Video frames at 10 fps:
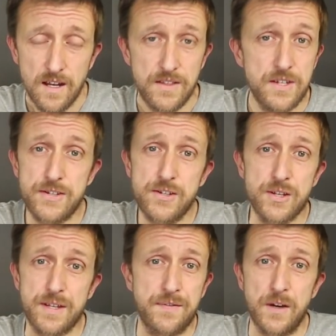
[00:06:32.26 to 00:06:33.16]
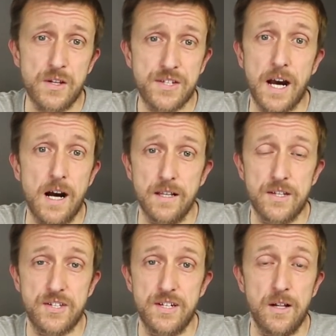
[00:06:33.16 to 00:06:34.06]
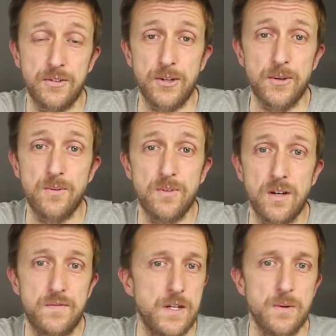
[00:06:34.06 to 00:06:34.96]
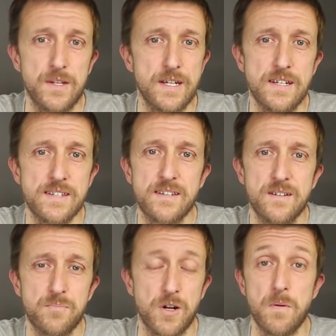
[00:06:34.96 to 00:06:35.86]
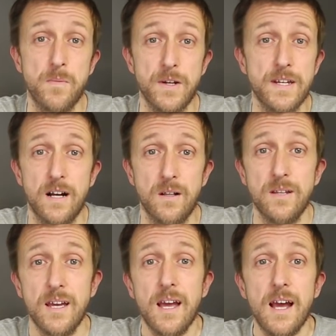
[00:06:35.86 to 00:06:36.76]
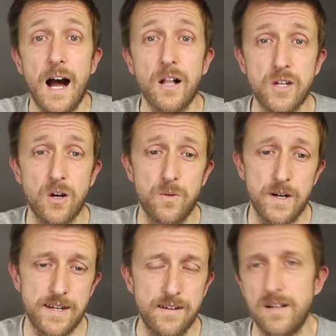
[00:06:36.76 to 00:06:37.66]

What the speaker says: This is just the first car listen. I'll do a few of these, probably. I'll go away.